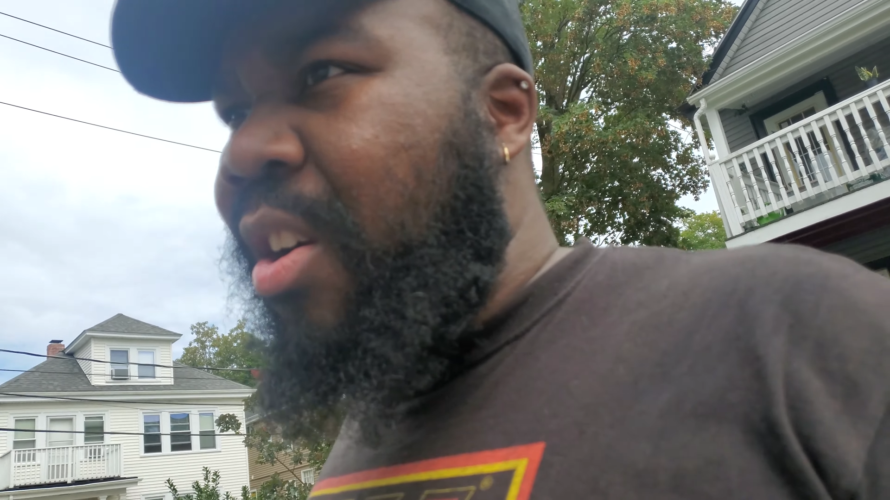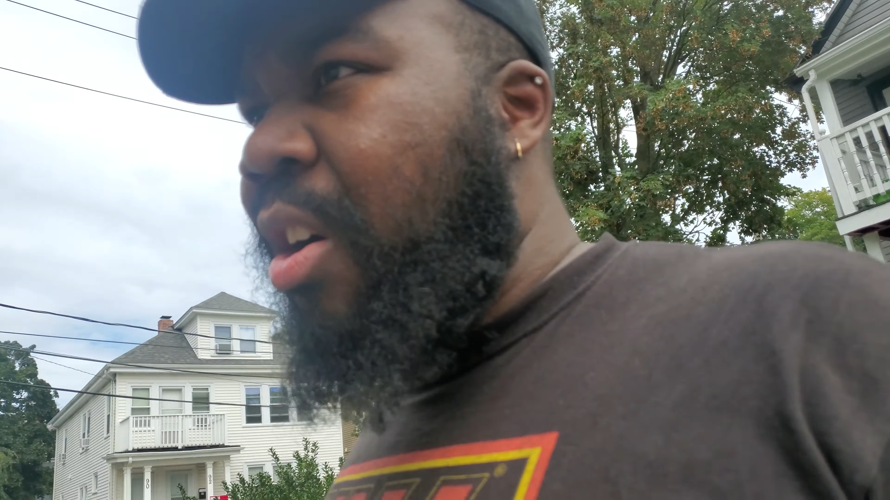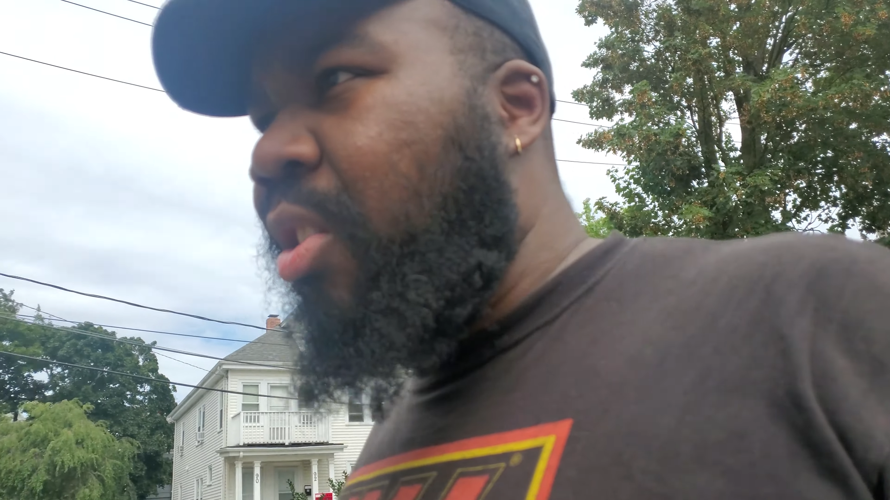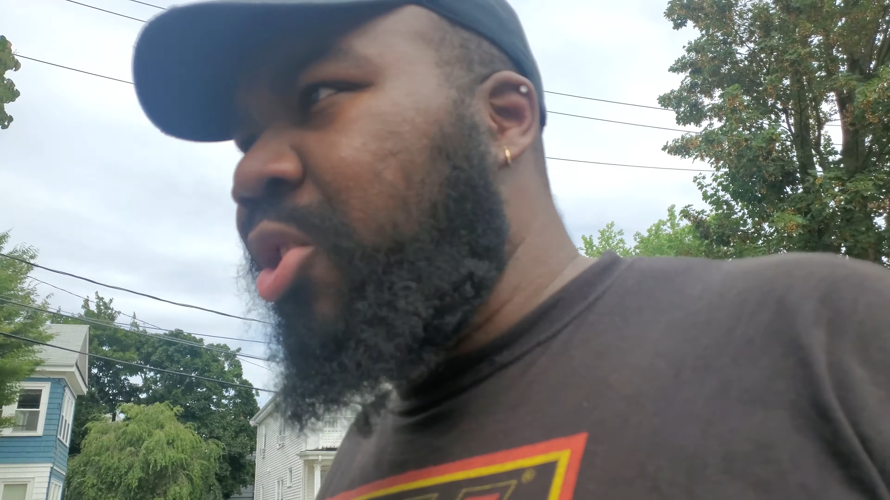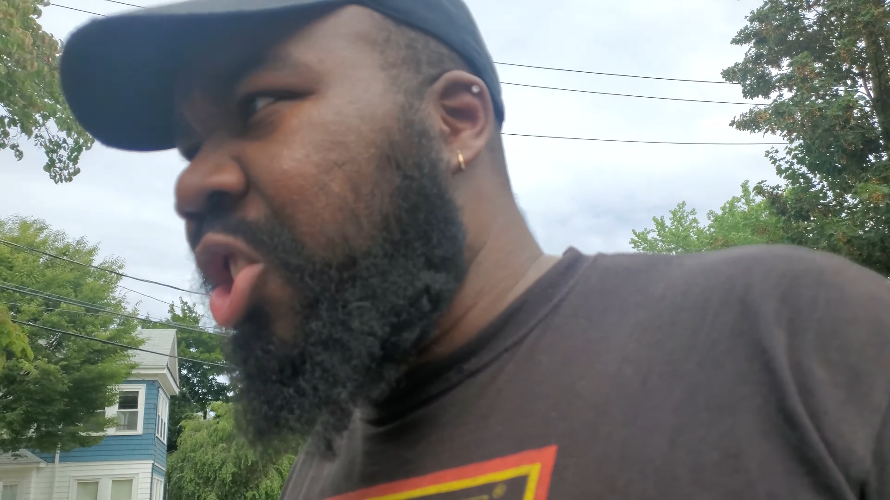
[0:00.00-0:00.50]

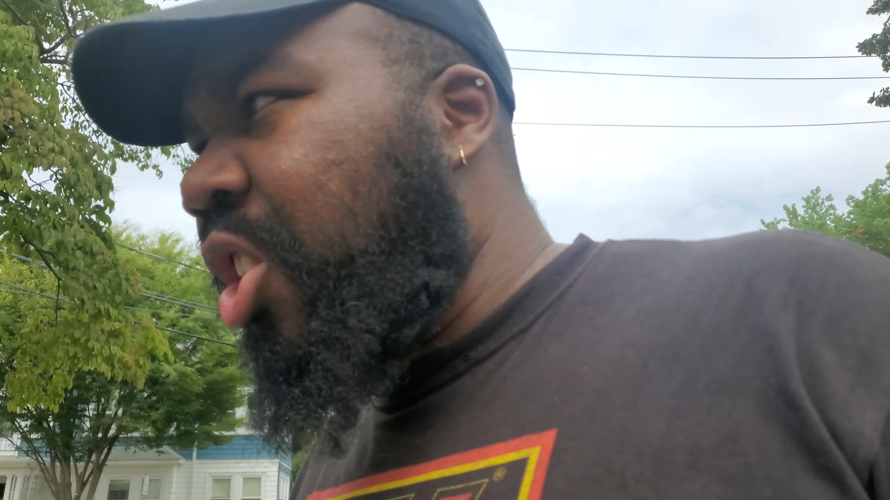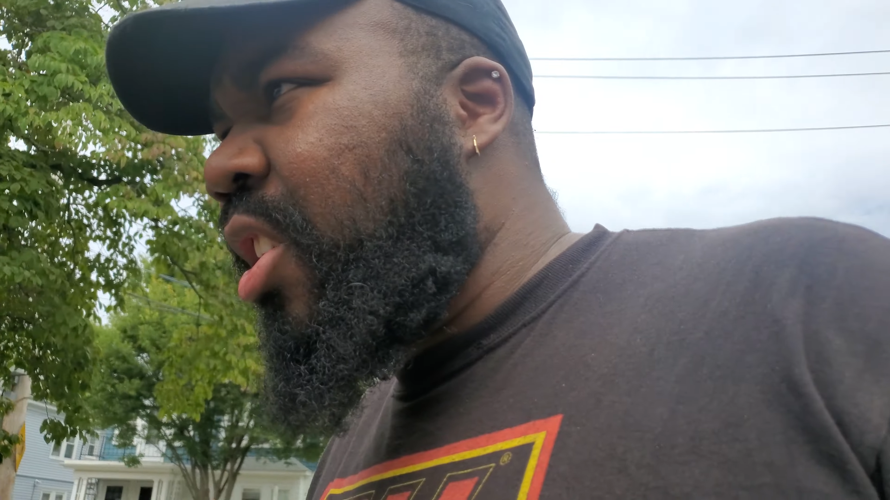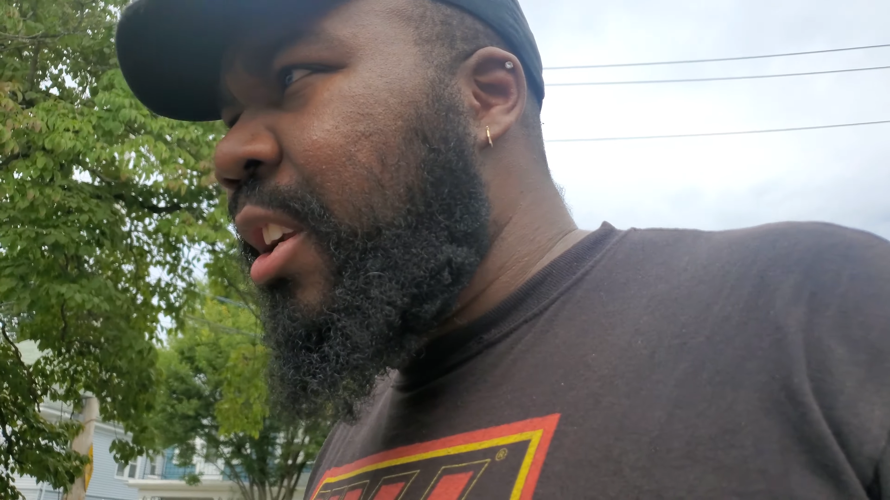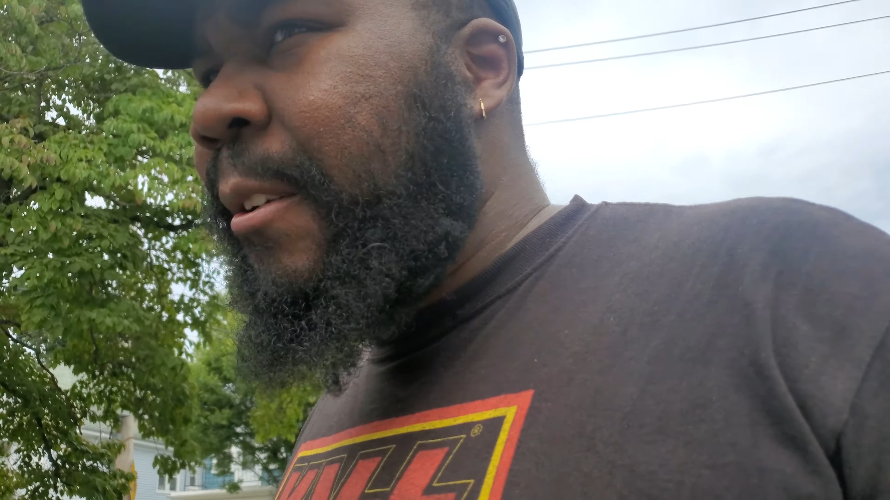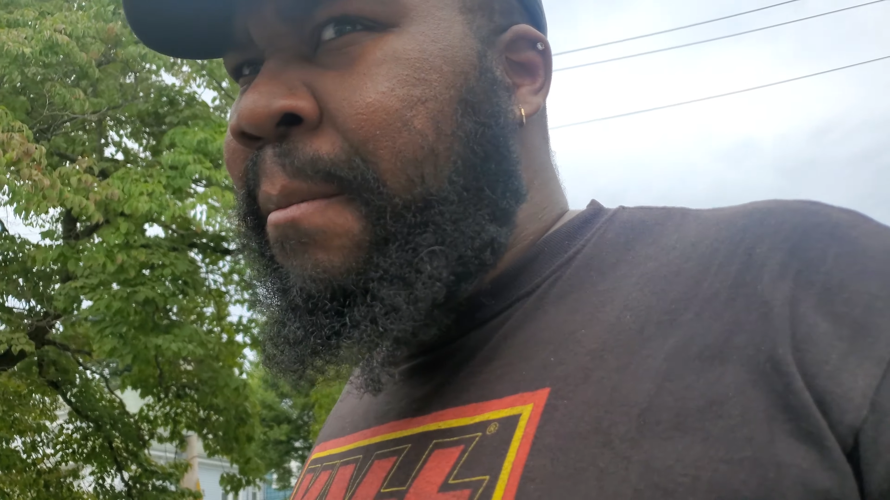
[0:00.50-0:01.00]
call
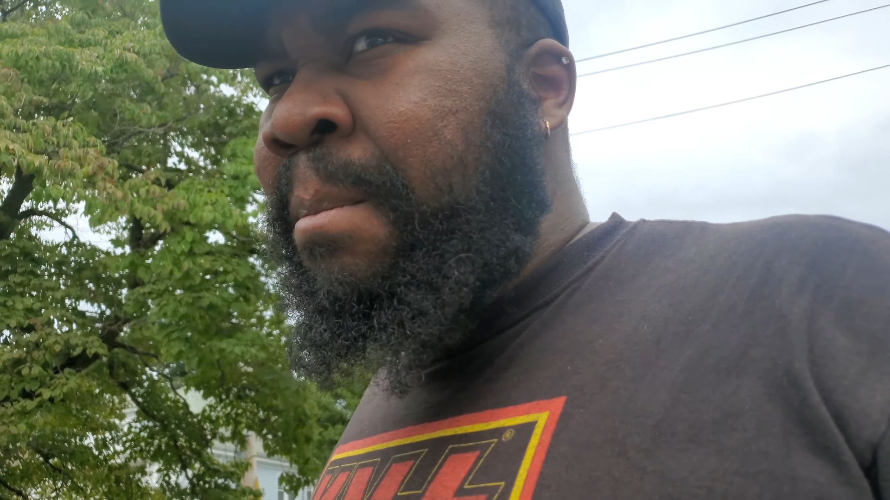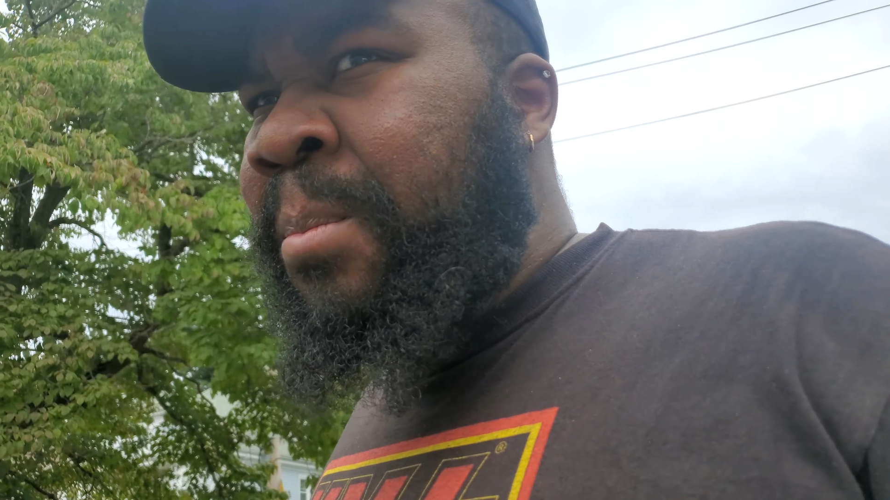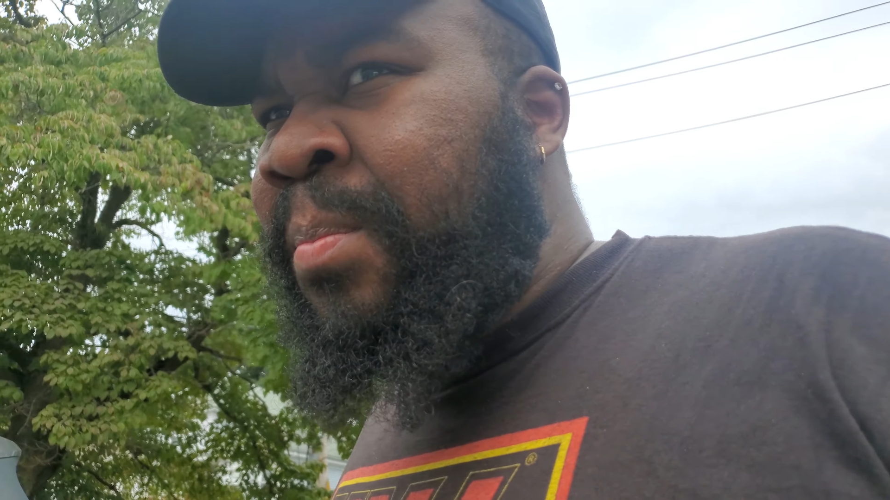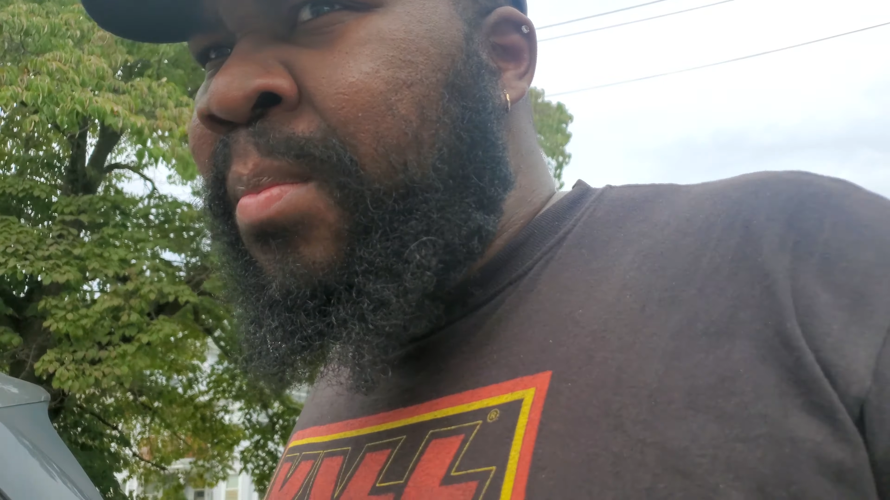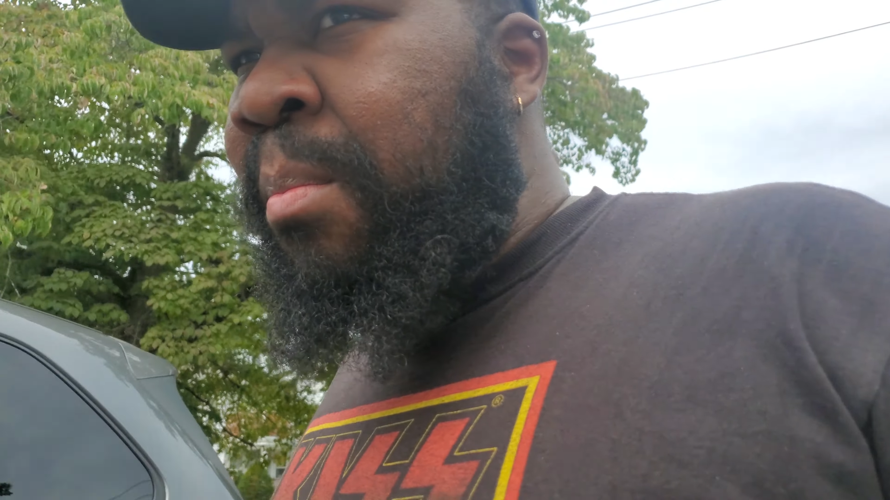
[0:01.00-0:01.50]
John.
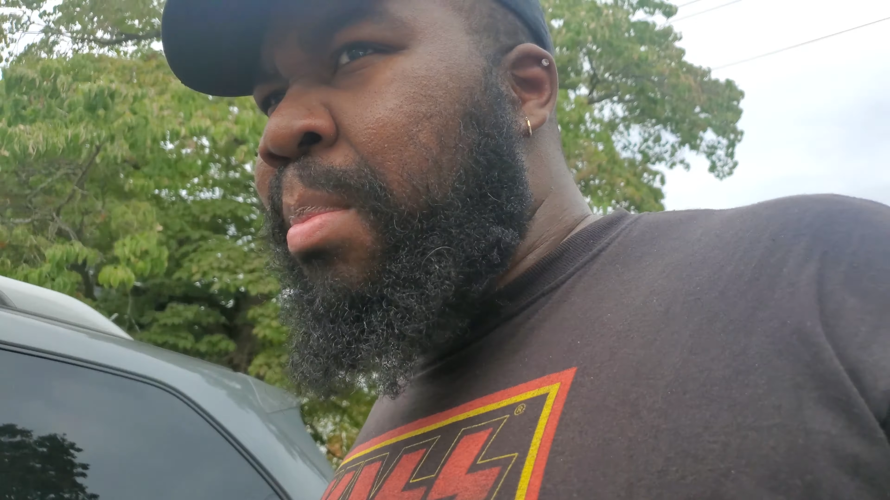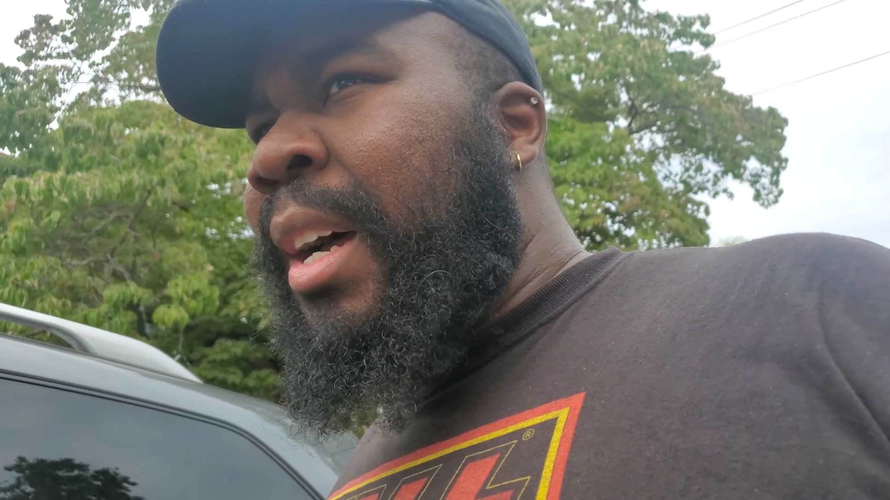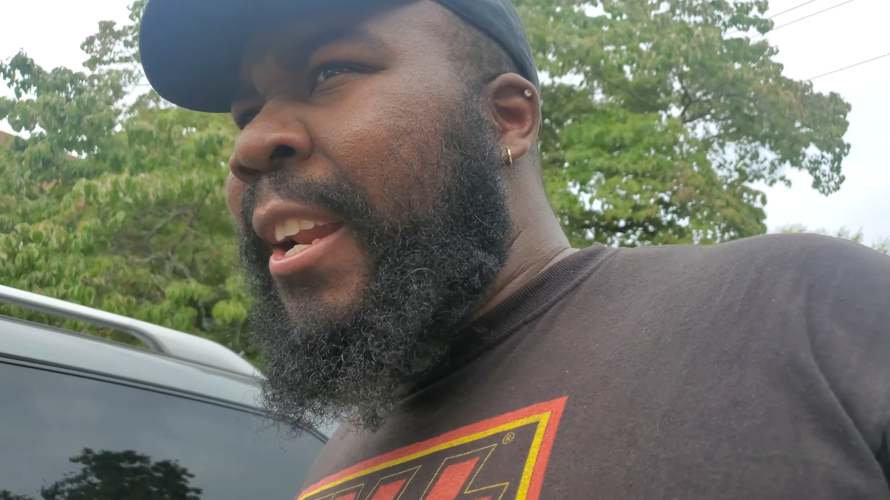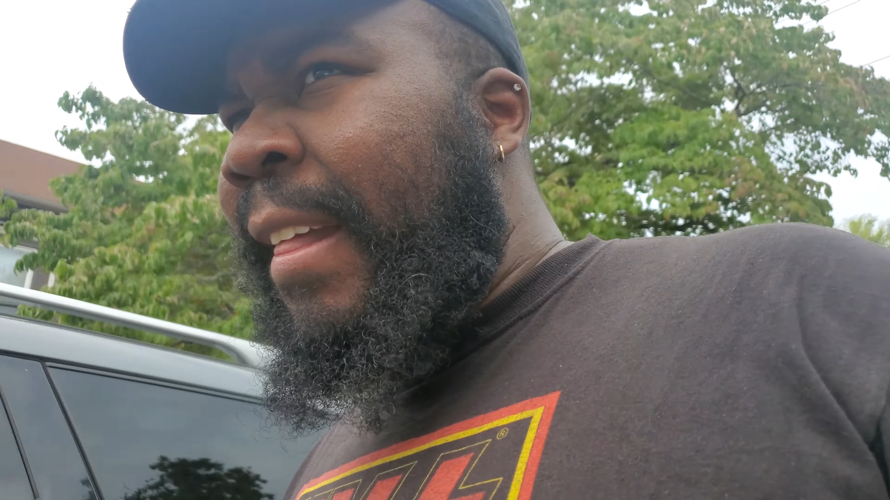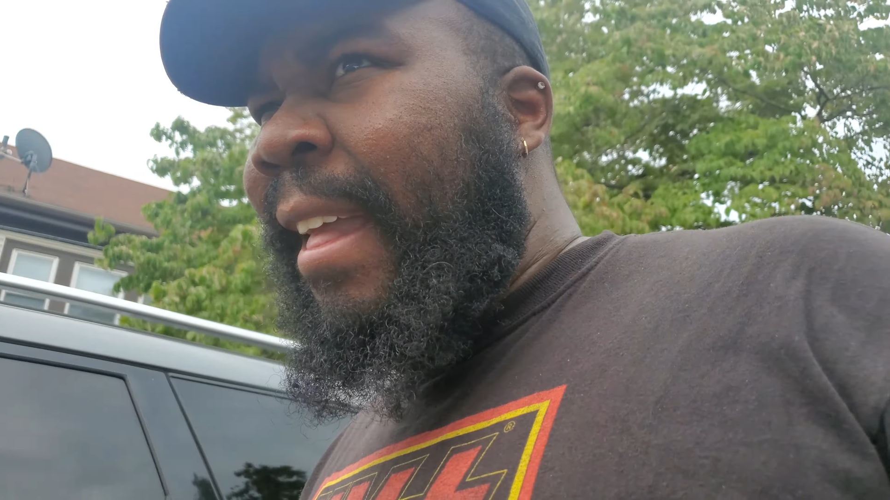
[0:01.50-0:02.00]

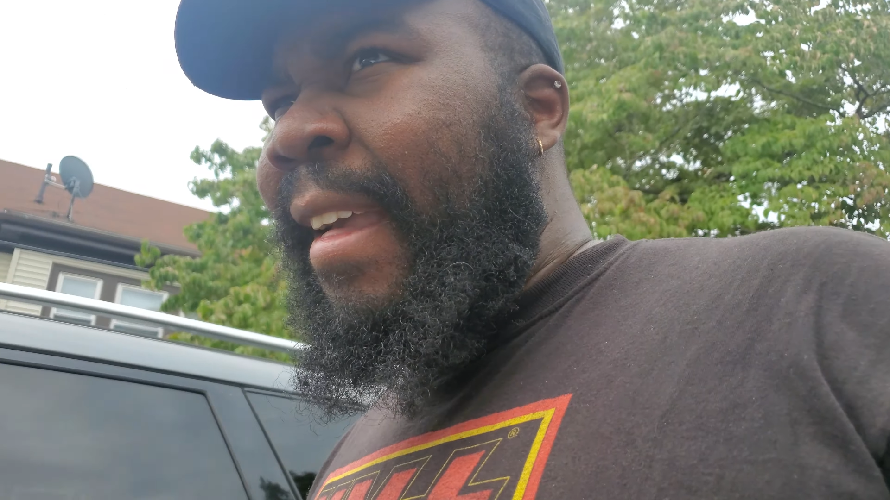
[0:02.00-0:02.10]
But